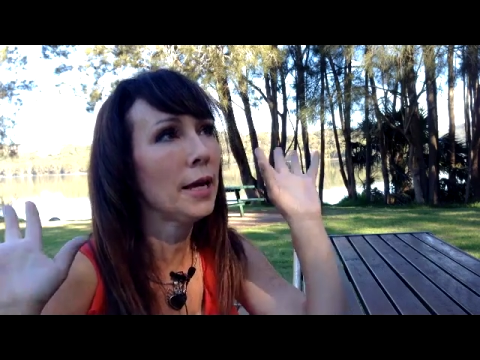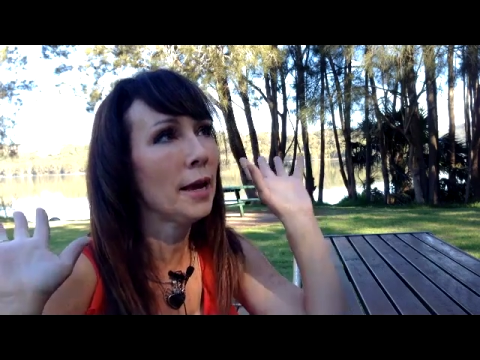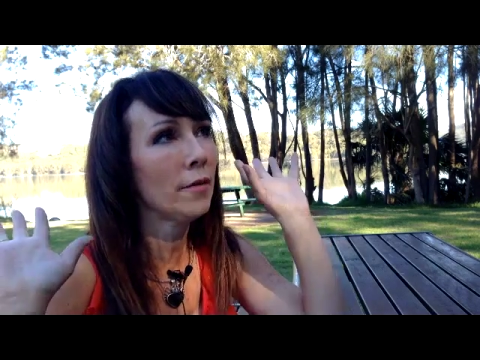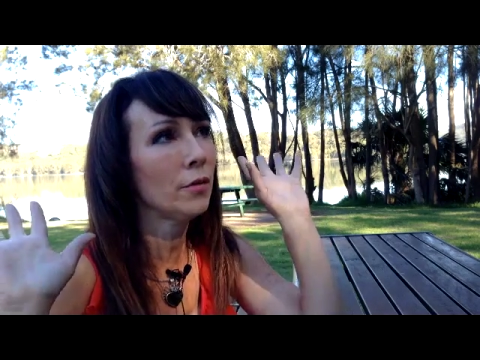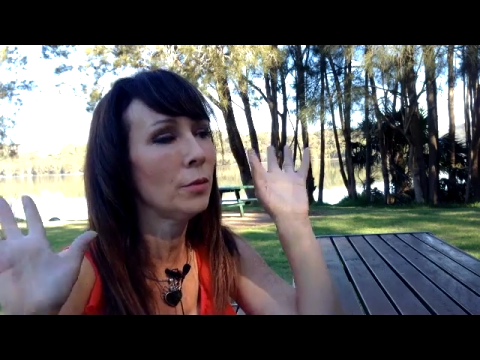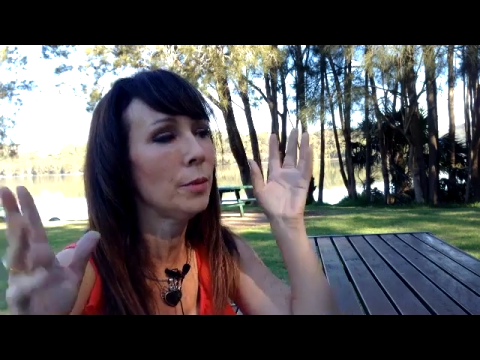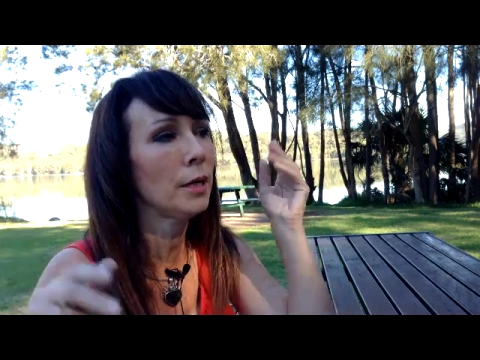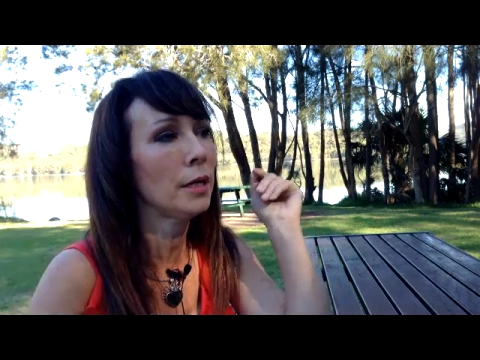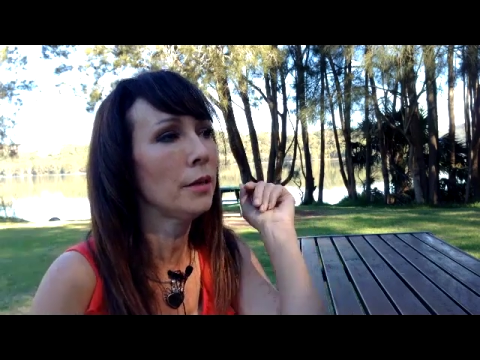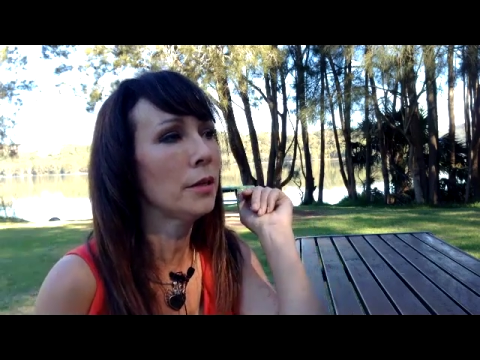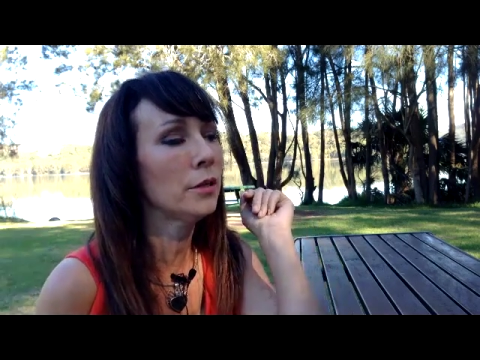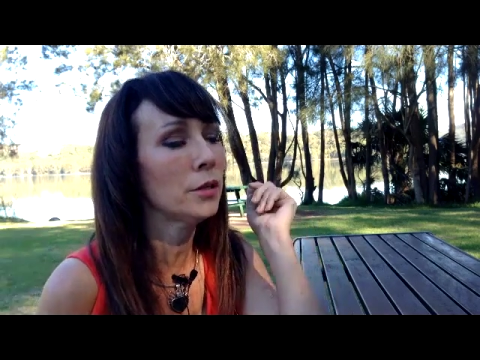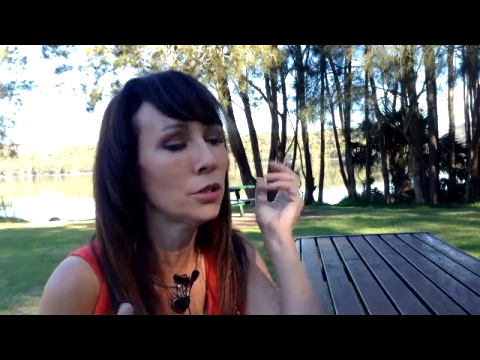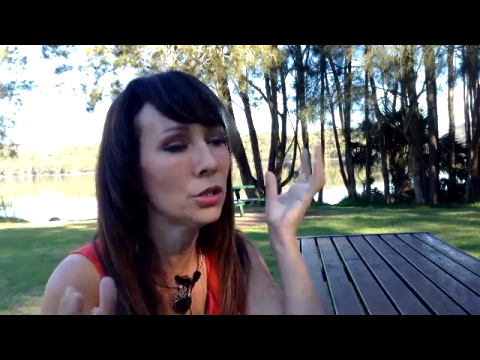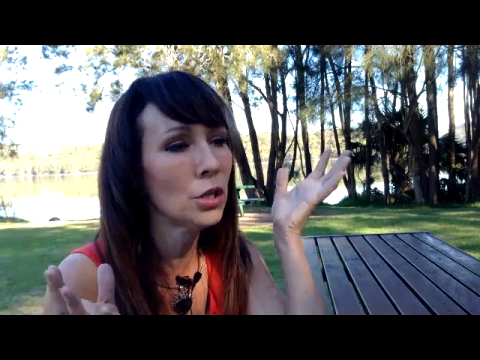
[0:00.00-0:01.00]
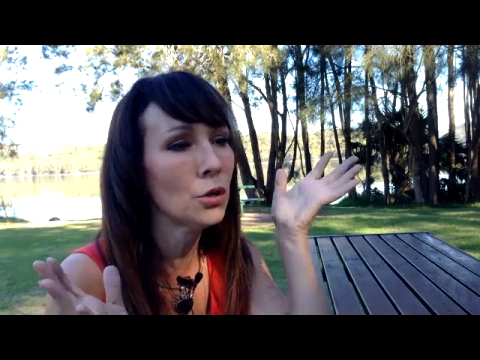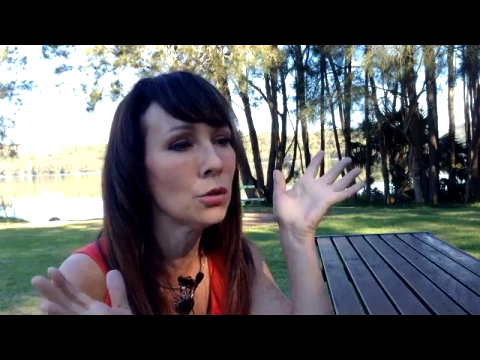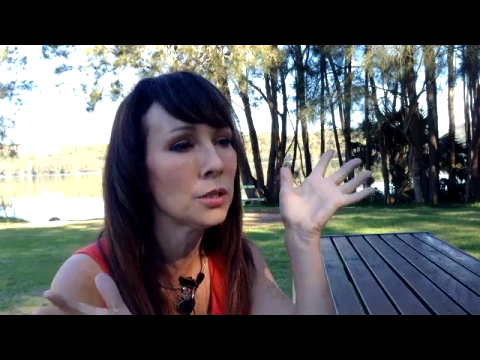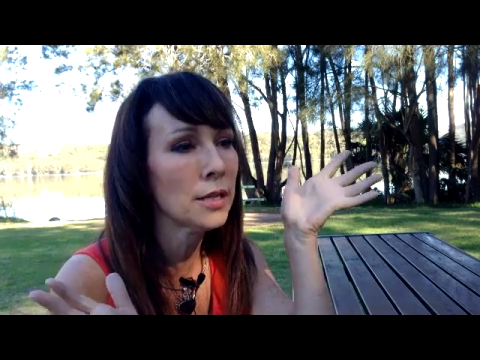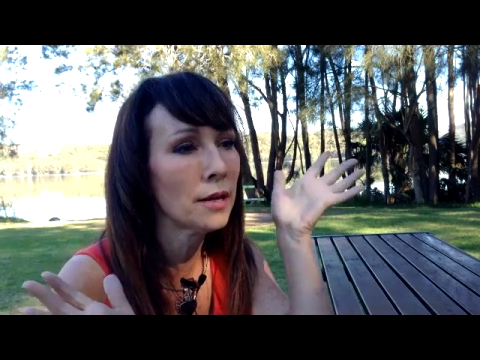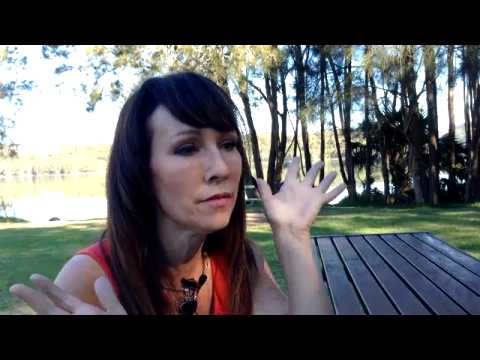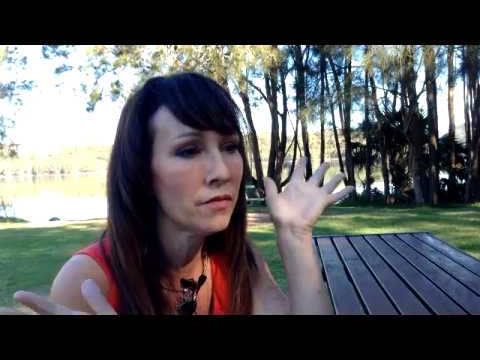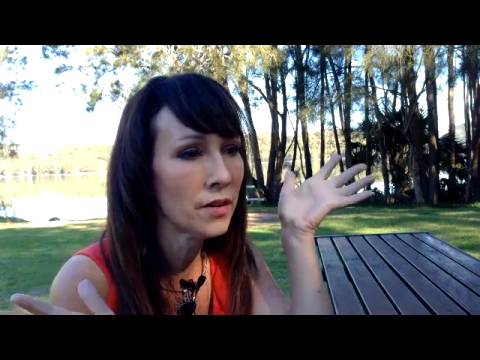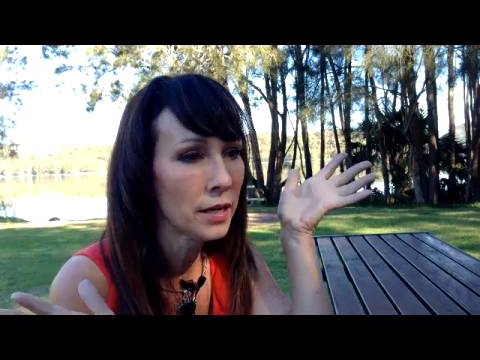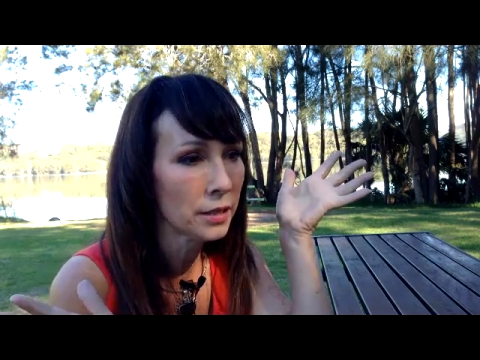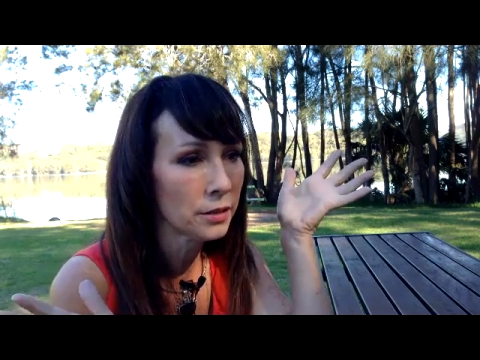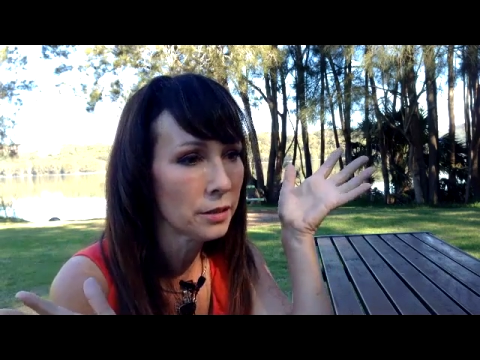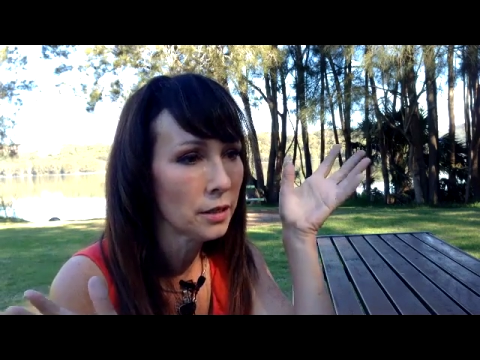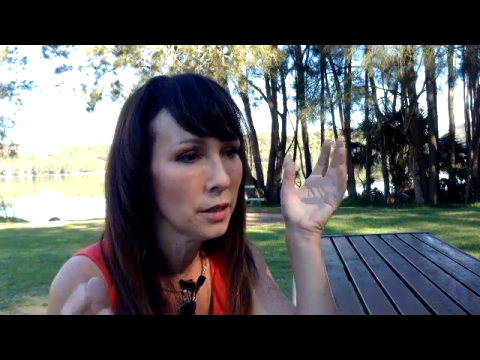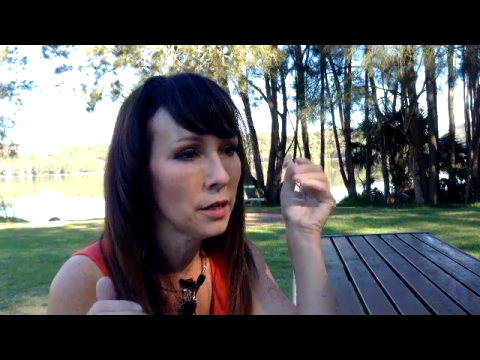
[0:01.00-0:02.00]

everybody, there is no set fate.